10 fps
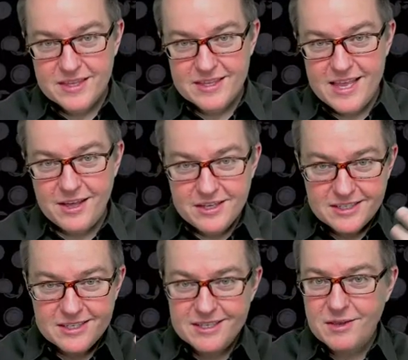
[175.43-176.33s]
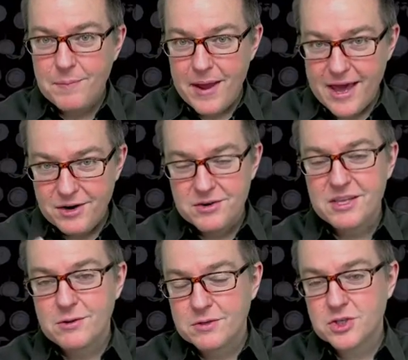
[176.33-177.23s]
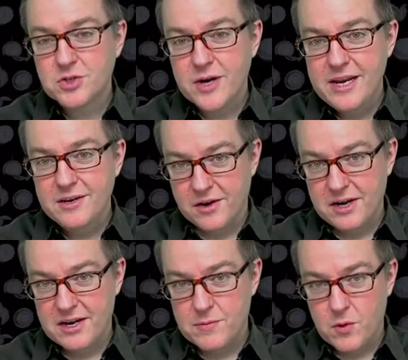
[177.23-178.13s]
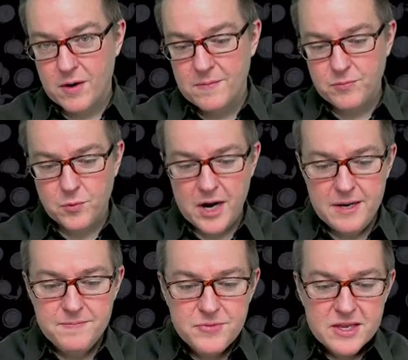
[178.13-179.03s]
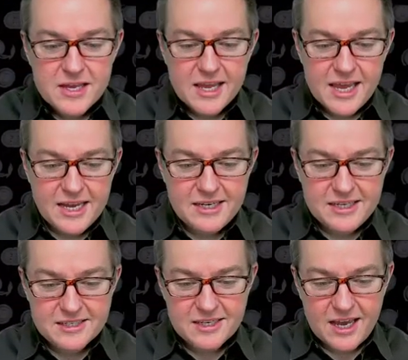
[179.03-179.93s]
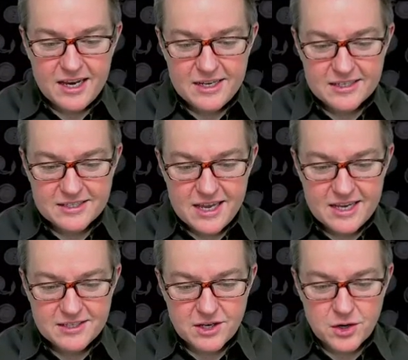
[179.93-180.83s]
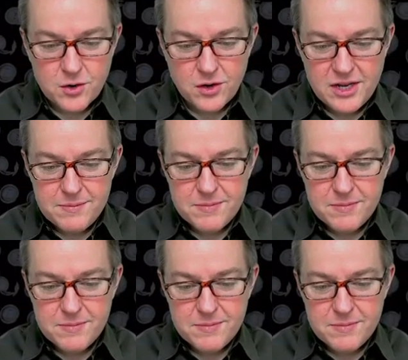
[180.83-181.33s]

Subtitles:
Now, this isn't the pattern that it was trained on anymore, right? And it says, a girl named